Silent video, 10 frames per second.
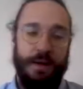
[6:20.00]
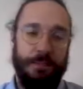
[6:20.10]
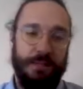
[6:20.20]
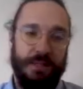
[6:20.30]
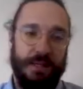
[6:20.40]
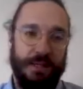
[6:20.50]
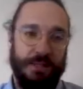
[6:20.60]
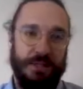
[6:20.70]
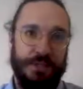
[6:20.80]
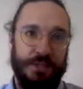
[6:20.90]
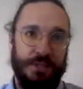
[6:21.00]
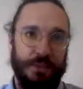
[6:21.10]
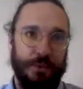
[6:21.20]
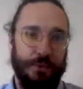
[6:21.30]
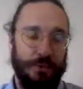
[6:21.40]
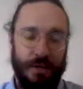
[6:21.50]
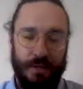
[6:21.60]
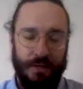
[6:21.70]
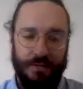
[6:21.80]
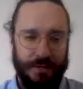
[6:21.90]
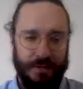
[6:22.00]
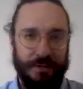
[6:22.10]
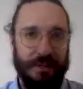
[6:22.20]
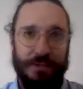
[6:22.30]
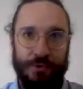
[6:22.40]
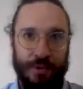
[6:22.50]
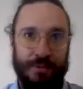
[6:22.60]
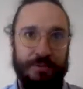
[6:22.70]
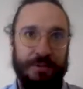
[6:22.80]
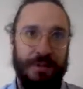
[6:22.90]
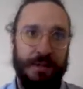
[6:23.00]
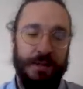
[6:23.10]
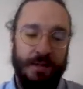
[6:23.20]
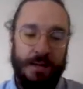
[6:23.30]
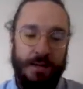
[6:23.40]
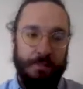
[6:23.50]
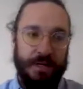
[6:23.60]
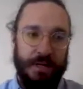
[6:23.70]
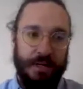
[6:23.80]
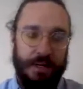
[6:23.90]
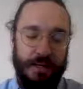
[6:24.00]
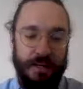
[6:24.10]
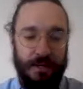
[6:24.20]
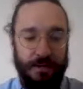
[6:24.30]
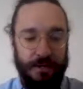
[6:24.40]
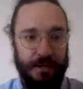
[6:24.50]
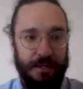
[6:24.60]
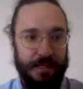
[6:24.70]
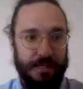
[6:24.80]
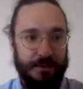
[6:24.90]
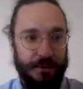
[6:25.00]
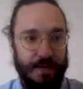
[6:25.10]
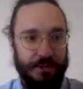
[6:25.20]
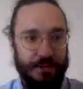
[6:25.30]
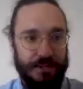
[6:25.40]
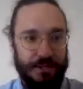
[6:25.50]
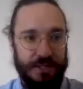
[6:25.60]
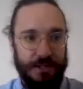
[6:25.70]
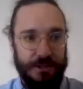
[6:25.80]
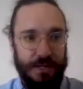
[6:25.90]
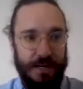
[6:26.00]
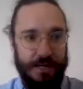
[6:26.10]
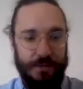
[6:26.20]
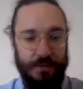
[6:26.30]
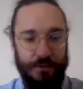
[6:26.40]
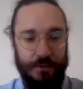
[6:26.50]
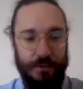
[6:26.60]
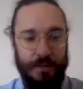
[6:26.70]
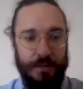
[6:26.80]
because you are, in control of everything. But in our case, we're actually just going to try to